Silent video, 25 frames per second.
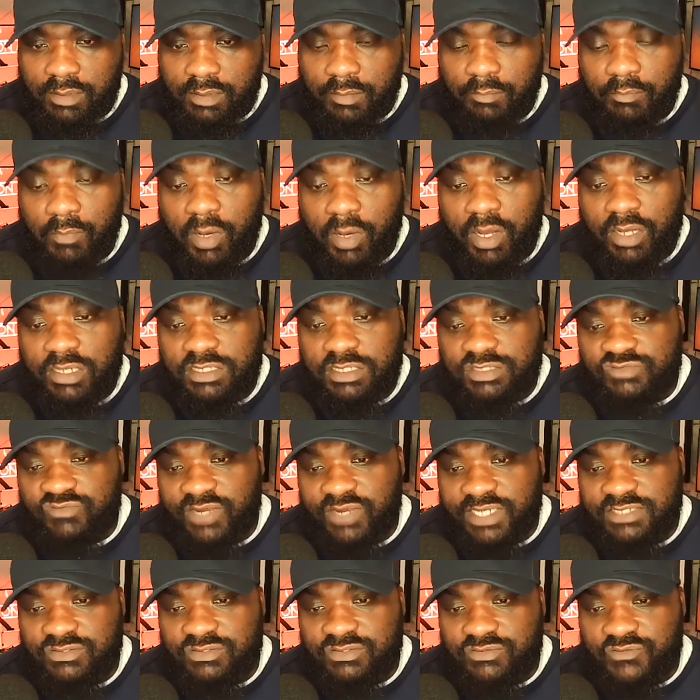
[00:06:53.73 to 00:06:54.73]
Marcus
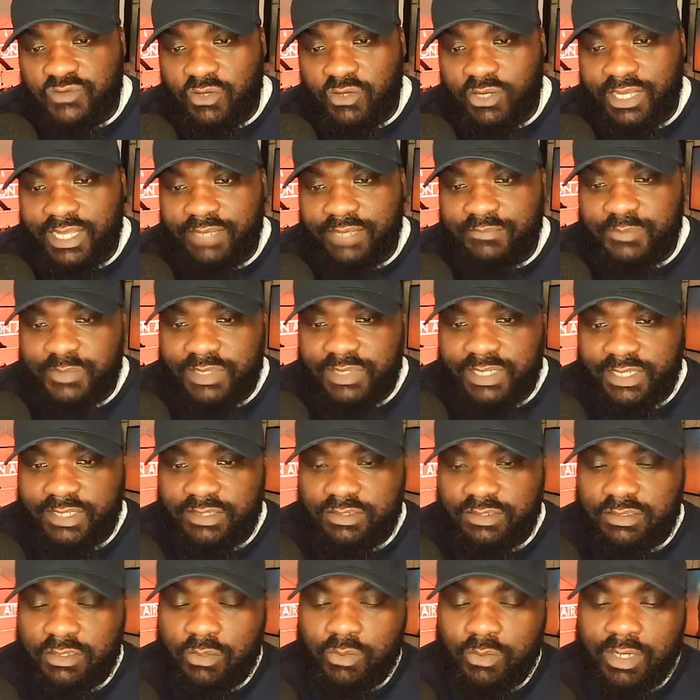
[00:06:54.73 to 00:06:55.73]
Rashford got an MBE.
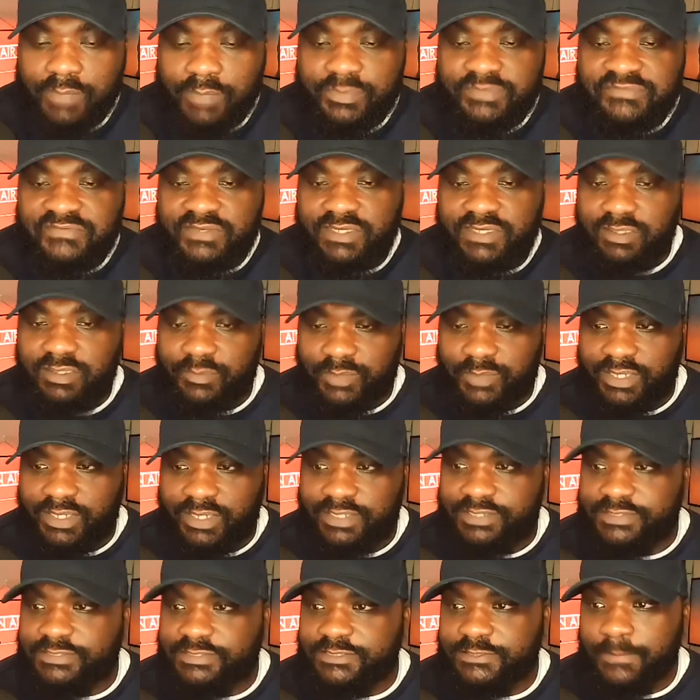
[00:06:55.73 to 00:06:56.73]
You know what? I've been thinking about
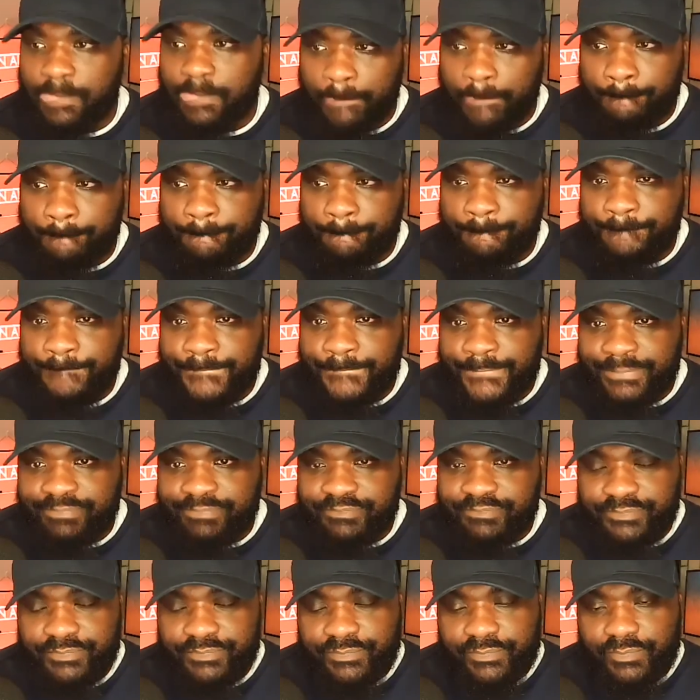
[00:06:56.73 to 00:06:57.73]
this.
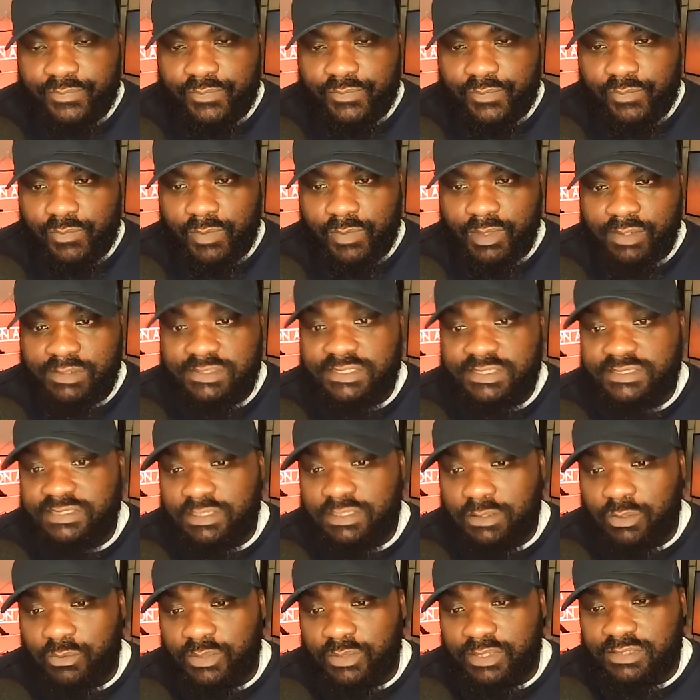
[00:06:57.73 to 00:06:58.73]
Dizzy
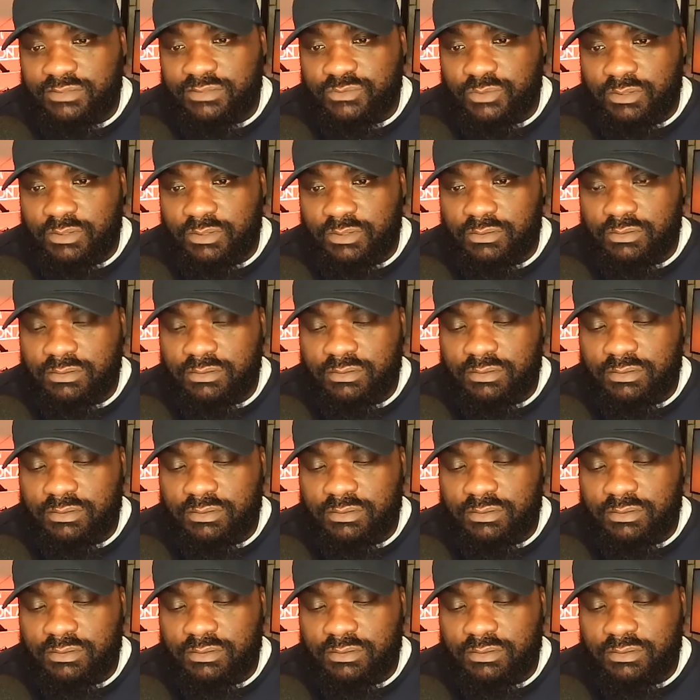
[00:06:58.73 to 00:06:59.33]
got one as well.